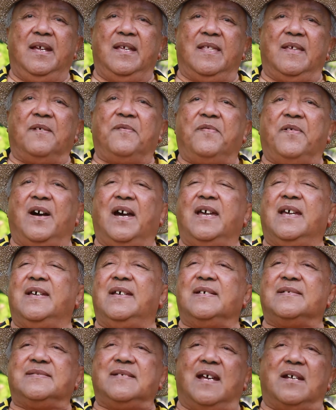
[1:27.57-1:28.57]
The fire
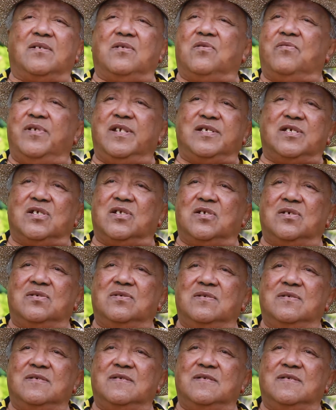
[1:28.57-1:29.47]
is not original.